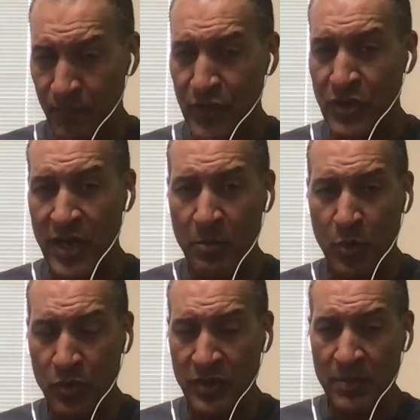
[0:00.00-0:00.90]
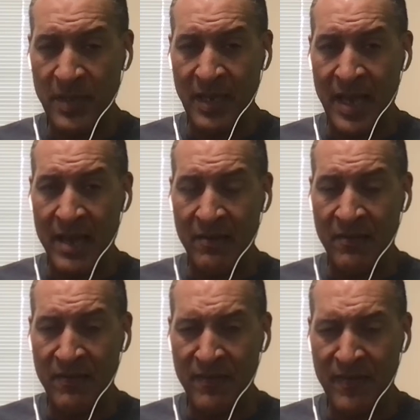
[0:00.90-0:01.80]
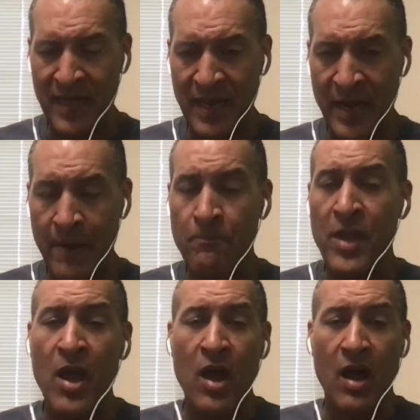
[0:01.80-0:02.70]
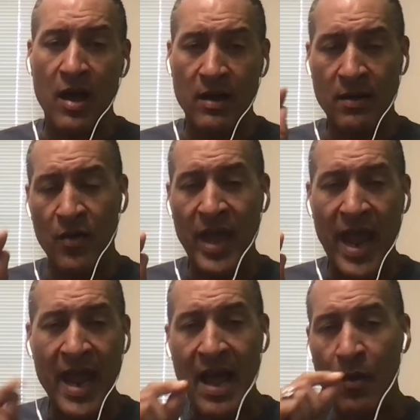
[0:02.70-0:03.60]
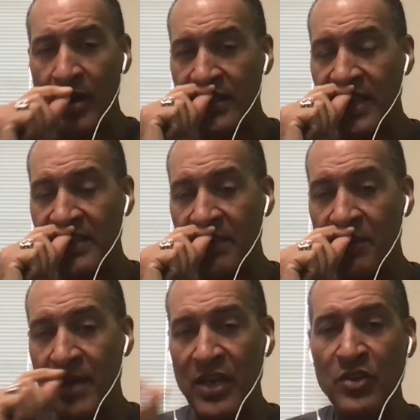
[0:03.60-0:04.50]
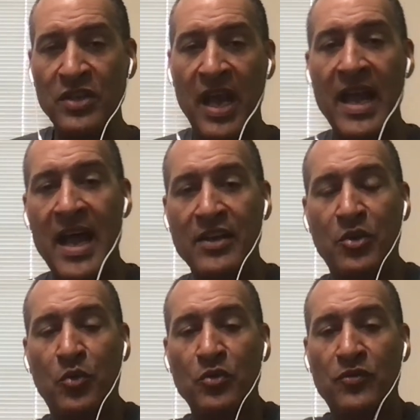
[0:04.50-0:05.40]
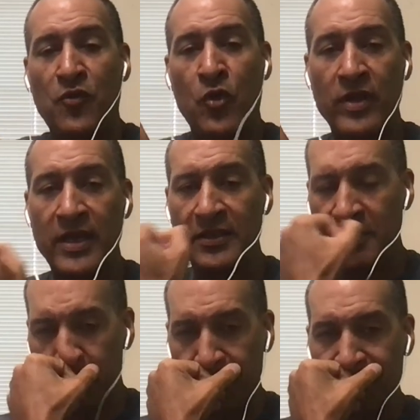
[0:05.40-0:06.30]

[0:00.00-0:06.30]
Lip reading: trying to pull something out of thin air. On the AI, I wanted to say something about using AI tools for this.